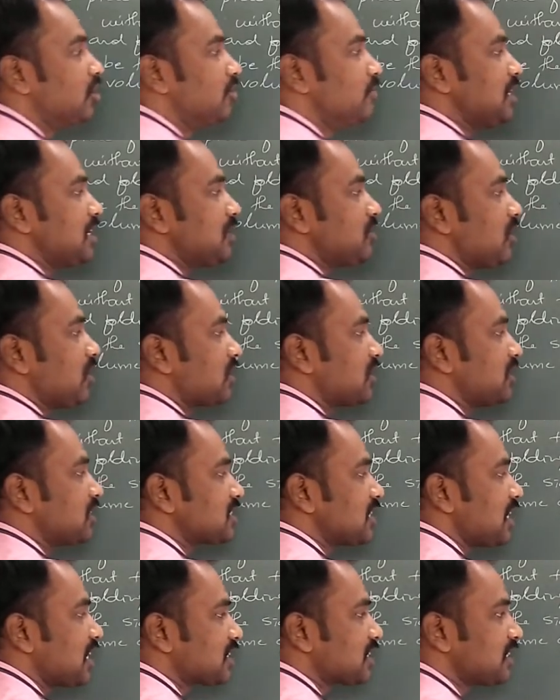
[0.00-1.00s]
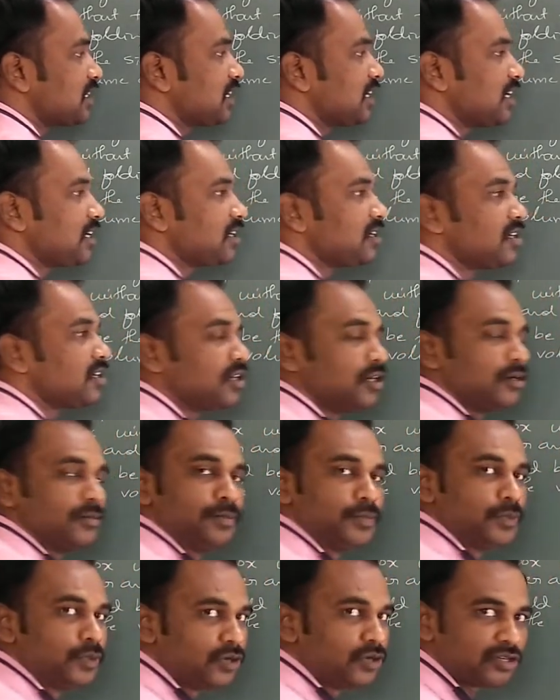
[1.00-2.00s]
How many corners are
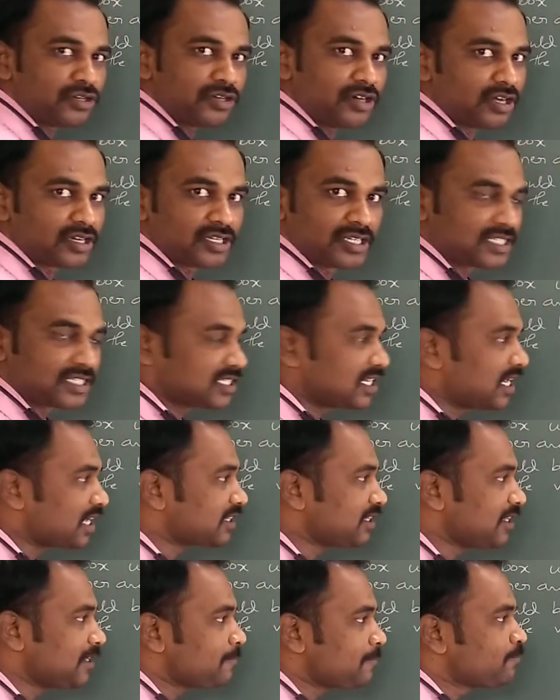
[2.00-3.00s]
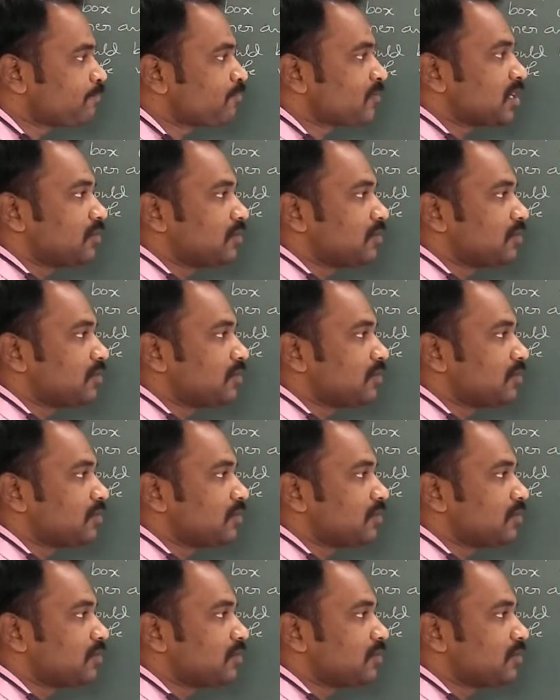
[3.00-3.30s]
there? 4 corners are there.